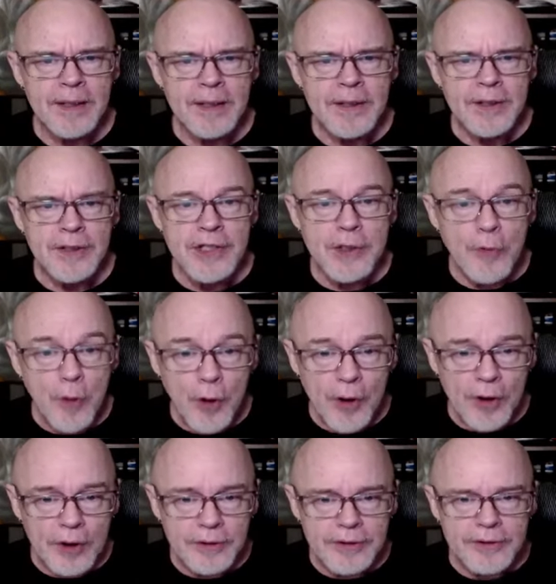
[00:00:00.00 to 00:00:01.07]
She
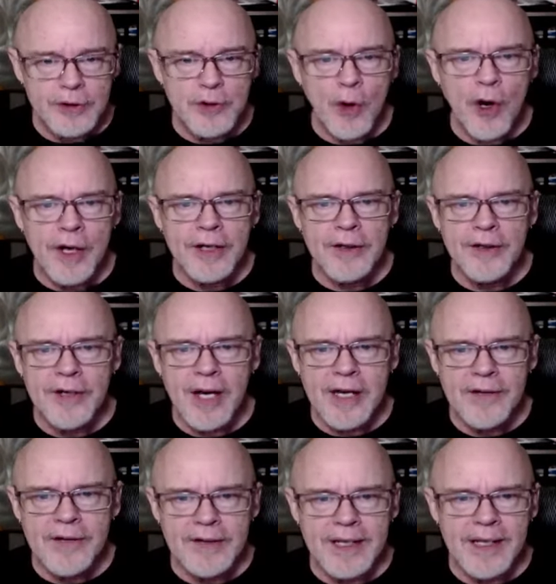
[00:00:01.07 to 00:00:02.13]
whirled, drawing her
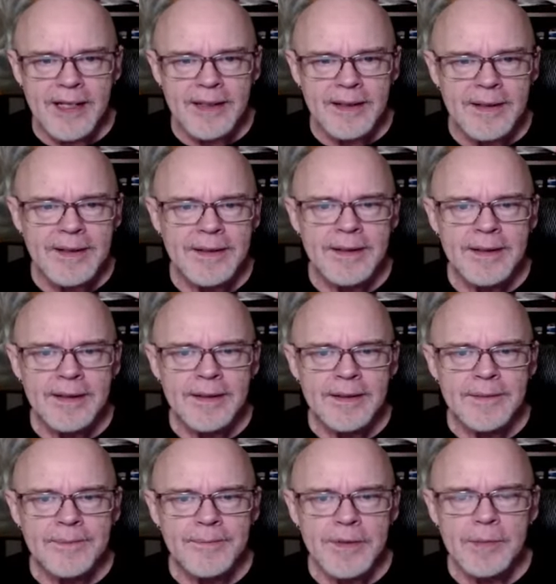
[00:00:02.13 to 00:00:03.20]
knife again.
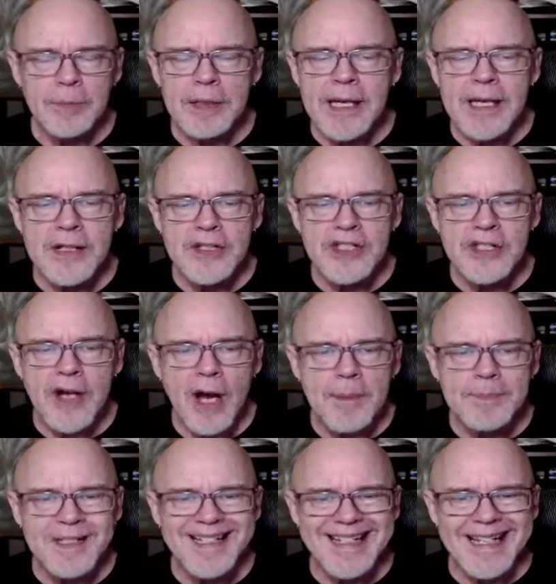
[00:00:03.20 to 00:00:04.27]
The blade
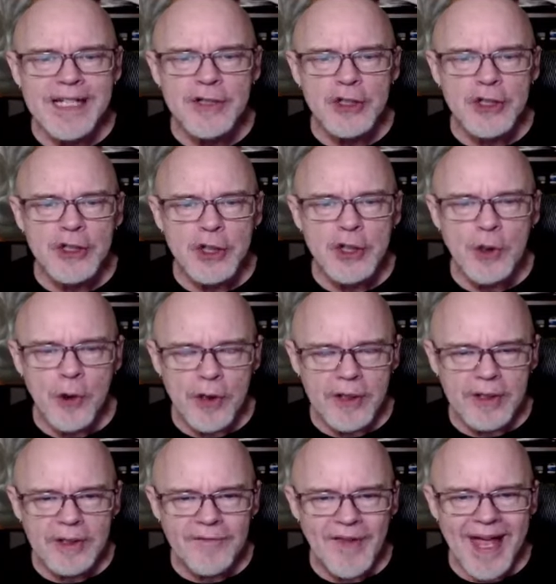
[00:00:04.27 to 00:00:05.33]
stopped an inch short
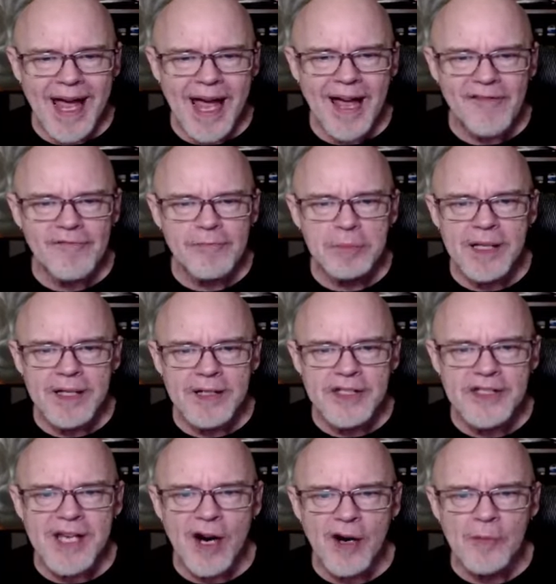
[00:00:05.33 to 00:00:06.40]
of the half-blood
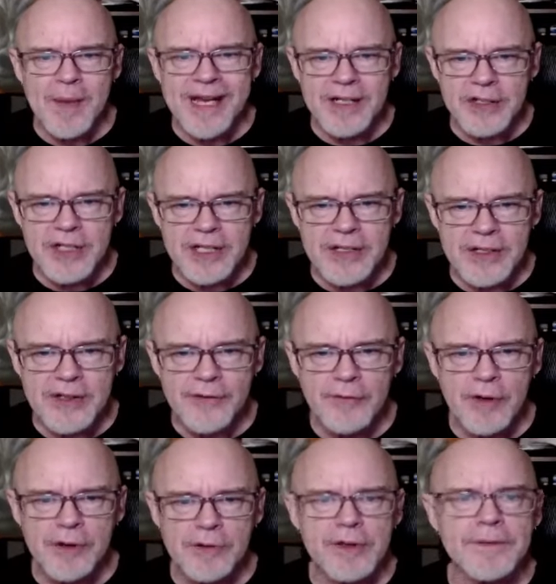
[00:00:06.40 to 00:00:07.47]
Saomeji's
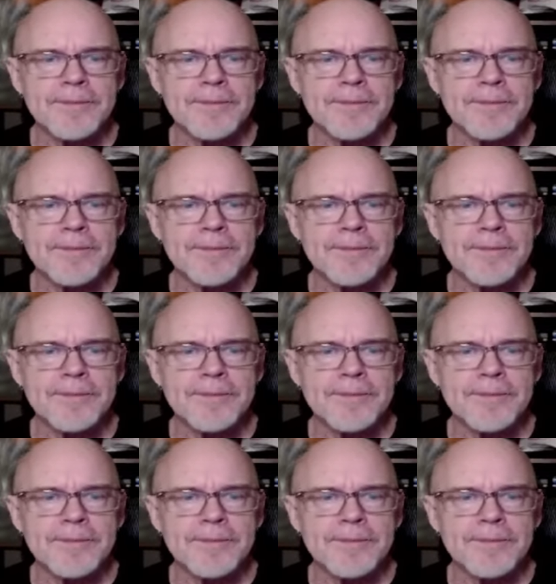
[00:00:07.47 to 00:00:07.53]
throat.